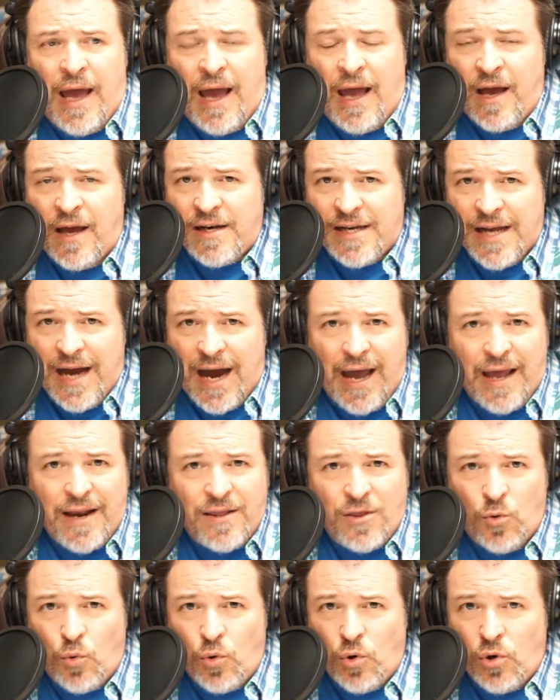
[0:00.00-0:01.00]
a
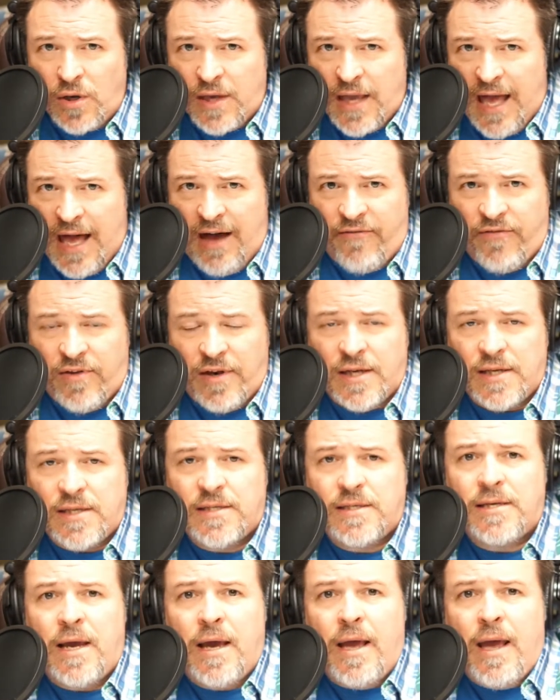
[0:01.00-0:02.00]
dyed-in-the-wool
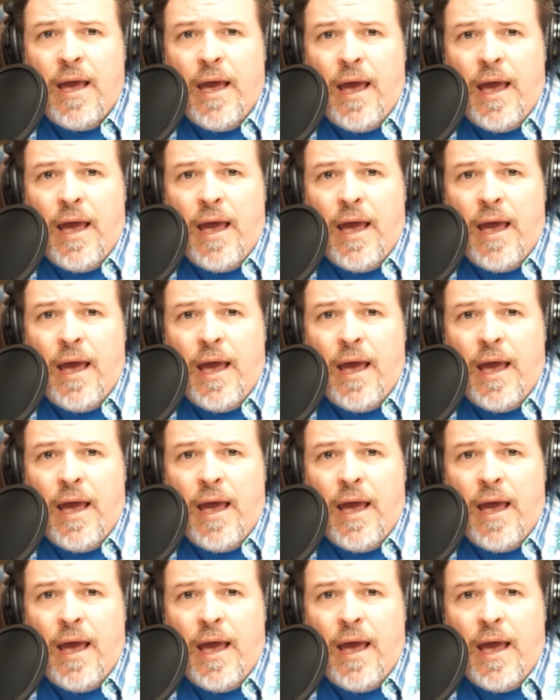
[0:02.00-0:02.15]
Calvinist.